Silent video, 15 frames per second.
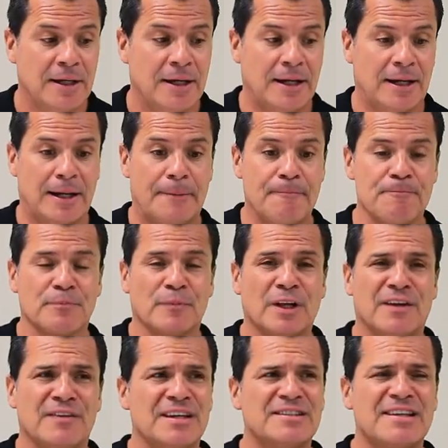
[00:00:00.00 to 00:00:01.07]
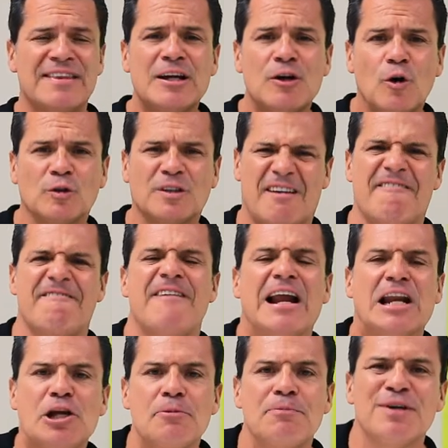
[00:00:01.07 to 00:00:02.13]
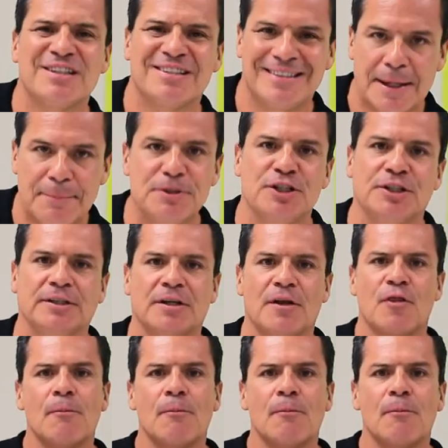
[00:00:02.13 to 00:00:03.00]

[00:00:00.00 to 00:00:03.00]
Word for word: Um, there's a thing called value perception.